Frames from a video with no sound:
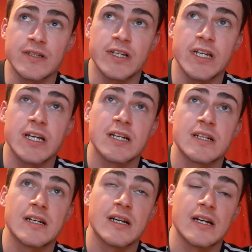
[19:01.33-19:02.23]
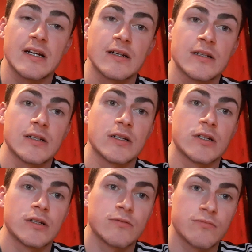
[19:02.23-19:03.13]
League.
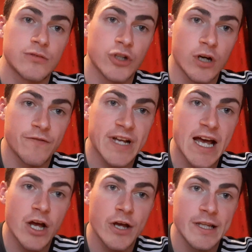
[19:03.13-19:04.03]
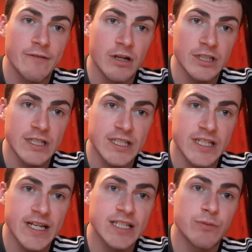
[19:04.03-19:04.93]
Don't forget, earlier on in the
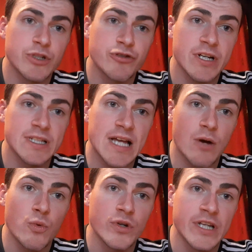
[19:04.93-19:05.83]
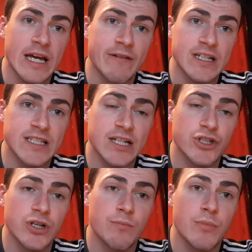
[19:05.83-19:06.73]
season, we triggered that one-year
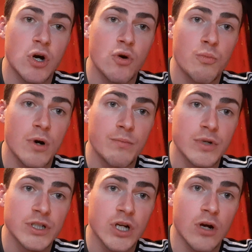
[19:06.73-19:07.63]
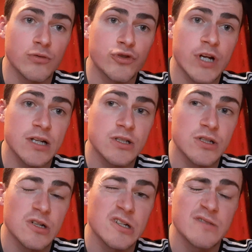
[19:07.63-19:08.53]
extension on Paul Pogba's contract,
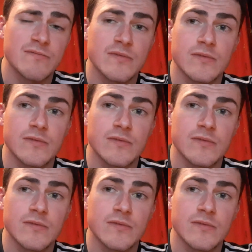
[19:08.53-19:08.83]
so